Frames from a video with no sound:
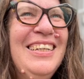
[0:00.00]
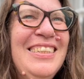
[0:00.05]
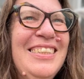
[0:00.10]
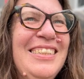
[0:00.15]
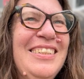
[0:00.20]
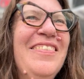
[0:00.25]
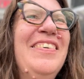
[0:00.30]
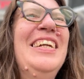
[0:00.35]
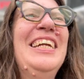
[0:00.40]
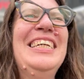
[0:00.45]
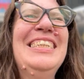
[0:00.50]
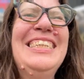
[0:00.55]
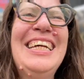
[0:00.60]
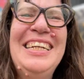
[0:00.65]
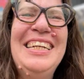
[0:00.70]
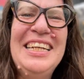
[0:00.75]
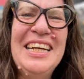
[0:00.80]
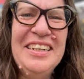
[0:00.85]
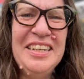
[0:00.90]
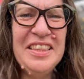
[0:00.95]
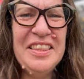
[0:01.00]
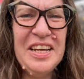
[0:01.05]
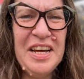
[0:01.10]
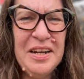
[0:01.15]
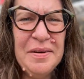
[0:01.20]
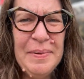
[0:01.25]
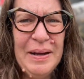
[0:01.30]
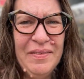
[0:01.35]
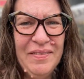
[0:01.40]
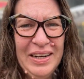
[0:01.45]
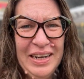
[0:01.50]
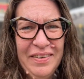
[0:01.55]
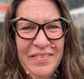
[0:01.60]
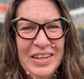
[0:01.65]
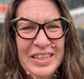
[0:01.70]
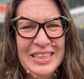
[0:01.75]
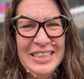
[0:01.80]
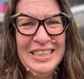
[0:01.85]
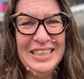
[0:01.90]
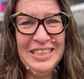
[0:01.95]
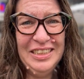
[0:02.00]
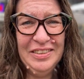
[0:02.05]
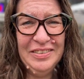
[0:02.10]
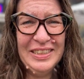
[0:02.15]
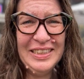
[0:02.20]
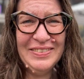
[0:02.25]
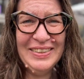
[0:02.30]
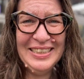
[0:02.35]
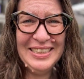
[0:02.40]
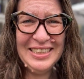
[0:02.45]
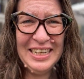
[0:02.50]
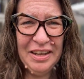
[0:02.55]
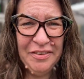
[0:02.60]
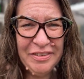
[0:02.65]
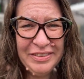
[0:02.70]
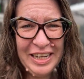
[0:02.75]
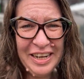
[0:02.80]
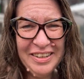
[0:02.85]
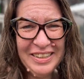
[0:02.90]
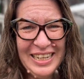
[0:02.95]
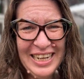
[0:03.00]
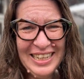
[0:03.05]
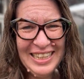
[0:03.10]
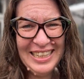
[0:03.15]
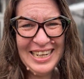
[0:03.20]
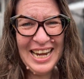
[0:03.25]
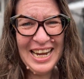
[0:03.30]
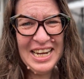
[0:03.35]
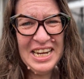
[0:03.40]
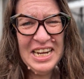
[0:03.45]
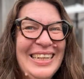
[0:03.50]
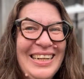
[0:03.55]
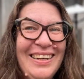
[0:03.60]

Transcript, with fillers: So when I sat down and thought about what I wanted to do with my self-care day today,